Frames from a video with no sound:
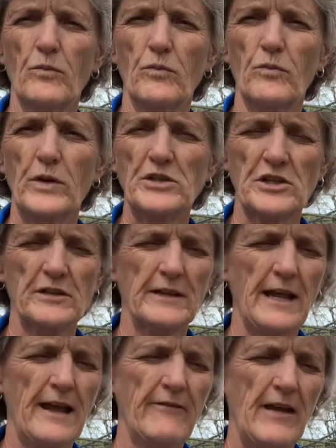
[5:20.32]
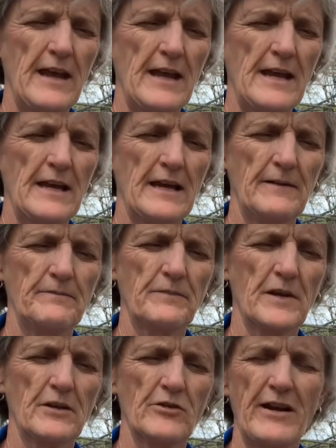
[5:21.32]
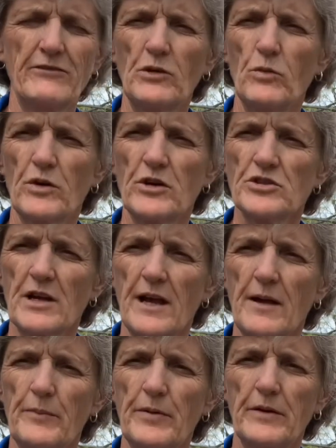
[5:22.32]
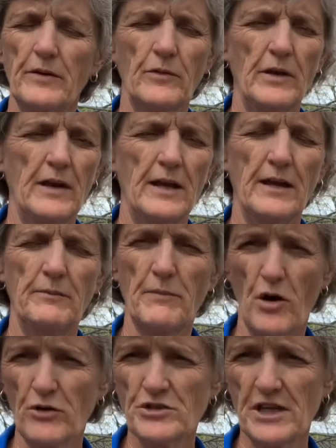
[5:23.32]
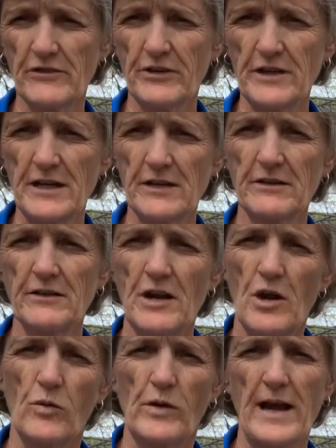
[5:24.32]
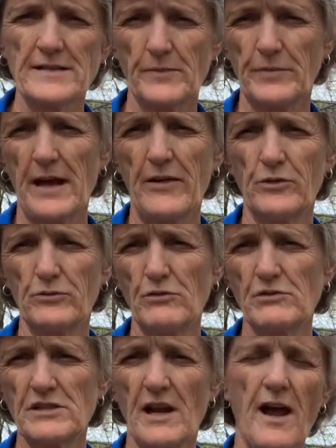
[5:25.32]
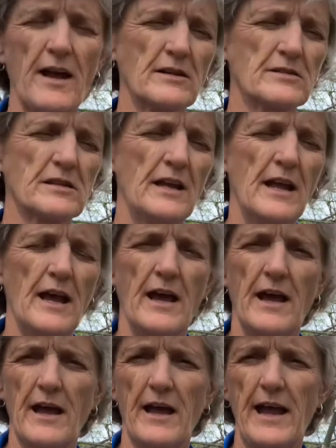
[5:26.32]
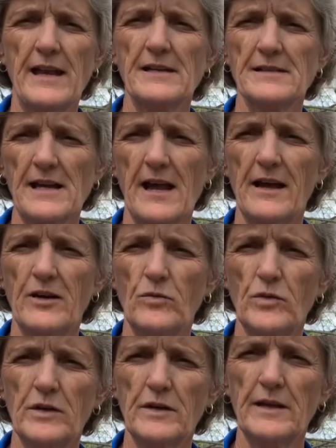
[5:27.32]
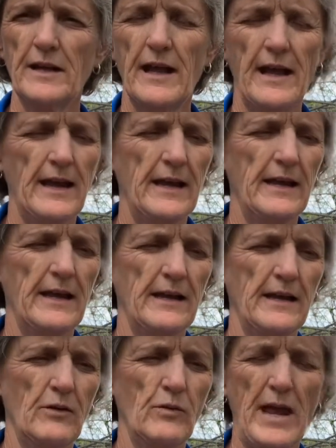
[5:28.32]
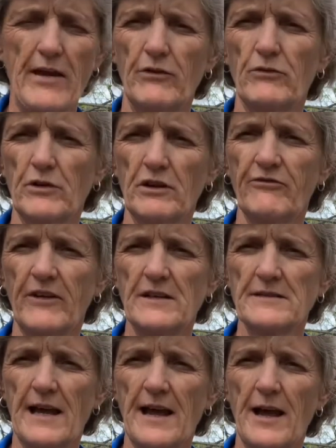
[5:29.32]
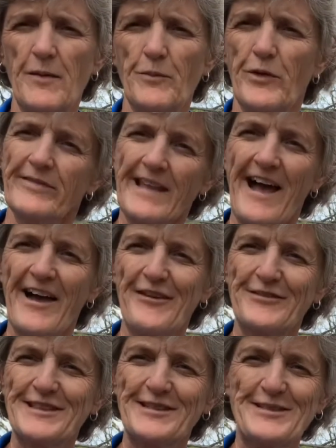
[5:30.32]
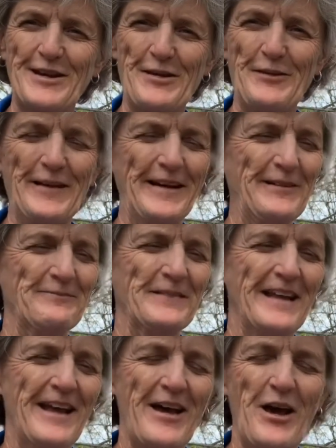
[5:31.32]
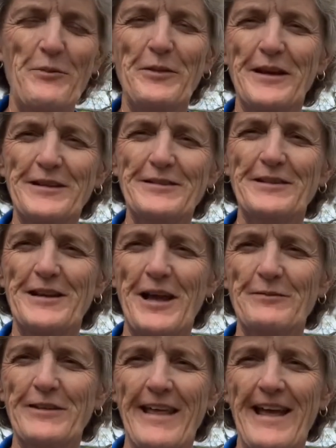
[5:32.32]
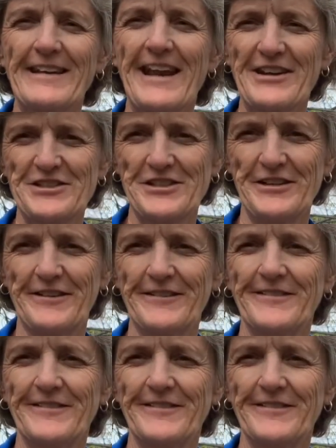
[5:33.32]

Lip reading: We generally have a grafting workshop in March every year where I supply the rootstocks and scion wood, and we have a really fun time with knives. So hope you can come to that next year.